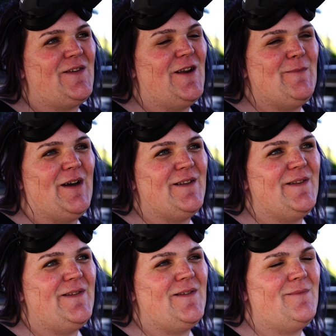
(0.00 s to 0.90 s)
or 8
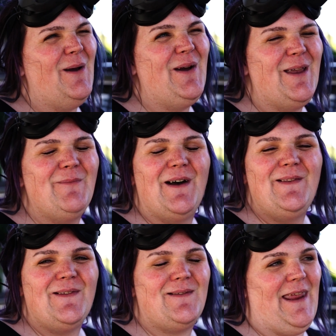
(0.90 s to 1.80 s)
months. About 8
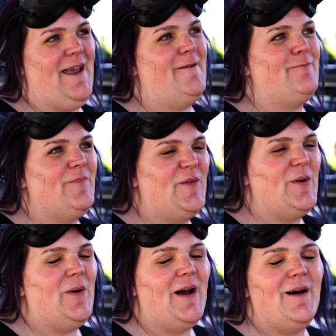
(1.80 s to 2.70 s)
months? Damn, it's been
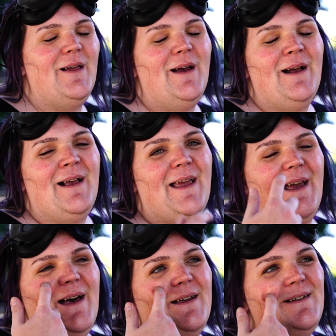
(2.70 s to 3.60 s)
a while.
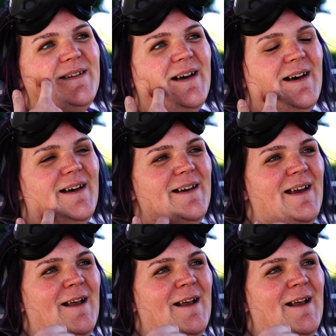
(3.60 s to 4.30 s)
And